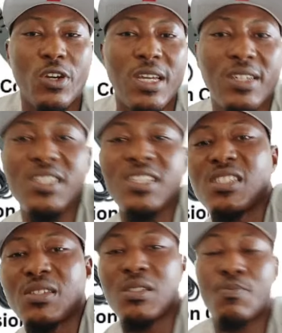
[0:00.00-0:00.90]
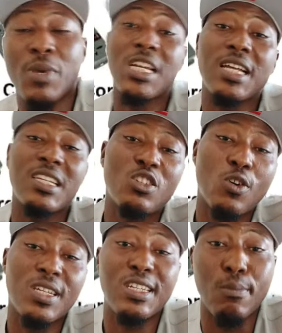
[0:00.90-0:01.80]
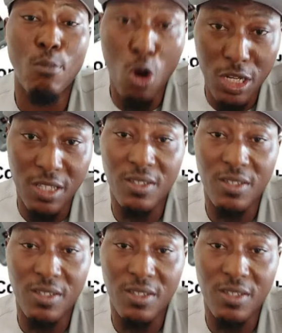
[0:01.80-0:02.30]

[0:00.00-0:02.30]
This is specially done in the mornings,